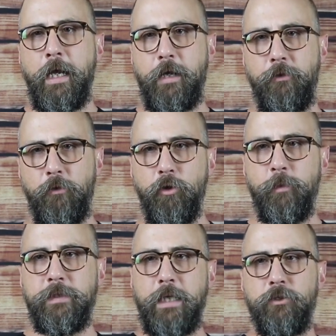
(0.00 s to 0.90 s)
out of the
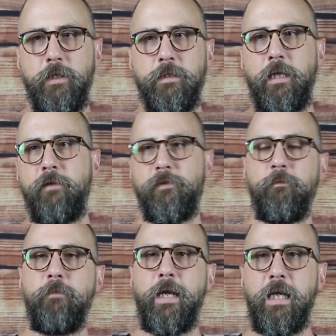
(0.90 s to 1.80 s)
group. It's actually designed for
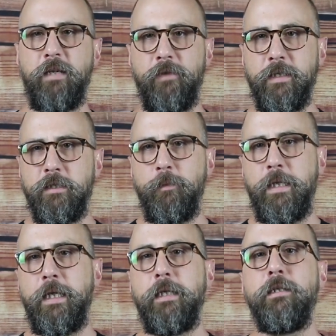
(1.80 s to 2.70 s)
many of us to
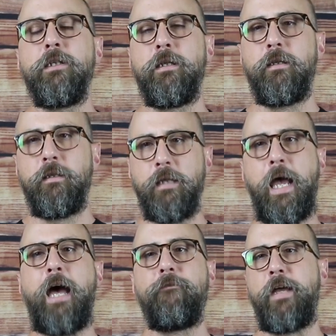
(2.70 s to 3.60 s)
begin to
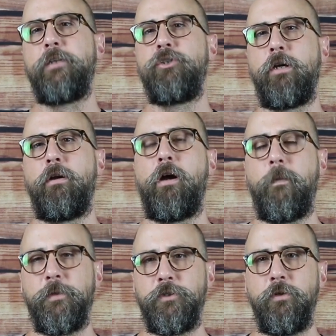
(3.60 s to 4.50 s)
have that sharing
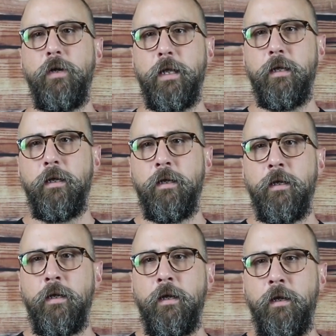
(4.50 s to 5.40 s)
opportunity.
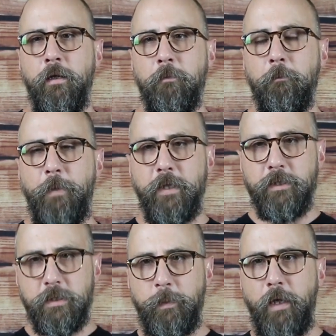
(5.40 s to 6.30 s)
But a
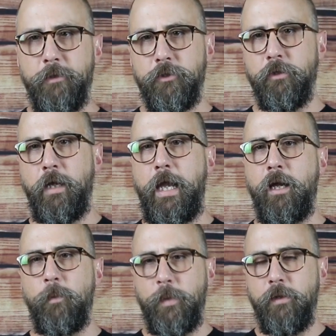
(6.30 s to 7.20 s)
sponsor, an
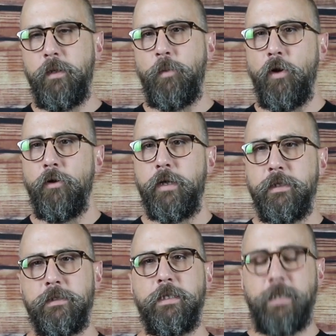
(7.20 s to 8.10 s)
accountability partner,
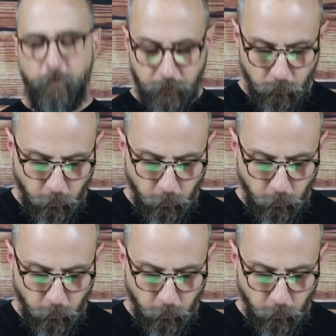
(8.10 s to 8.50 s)
can sit down with you